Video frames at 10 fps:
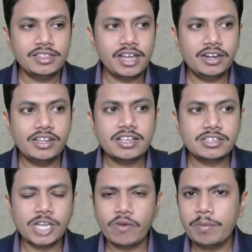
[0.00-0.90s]
That
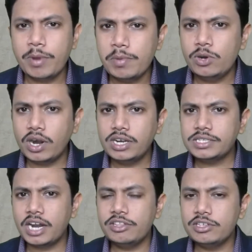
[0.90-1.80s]
yes, now I'm able to
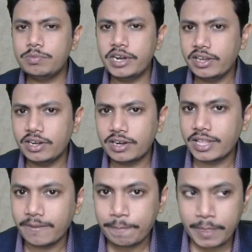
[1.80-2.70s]
understand this particular
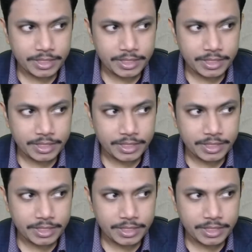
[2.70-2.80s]
thing.